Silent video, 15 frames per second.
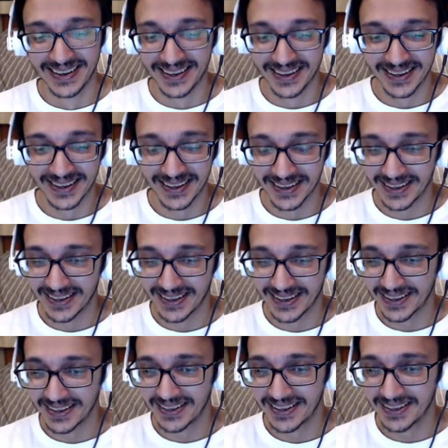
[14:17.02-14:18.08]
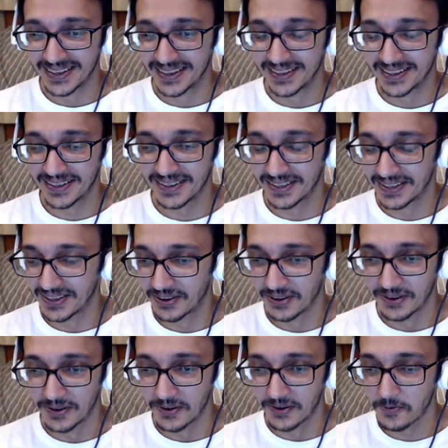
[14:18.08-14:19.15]
Skype, Skype, Skype, Skype.
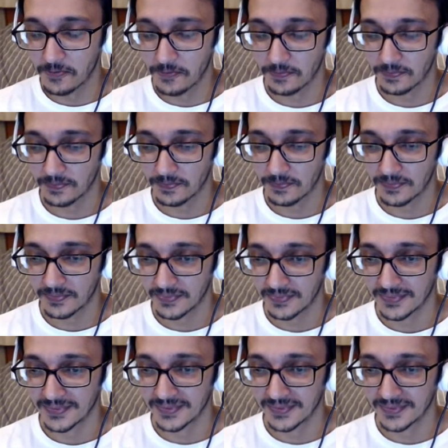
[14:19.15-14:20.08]
Why do you keep doing this?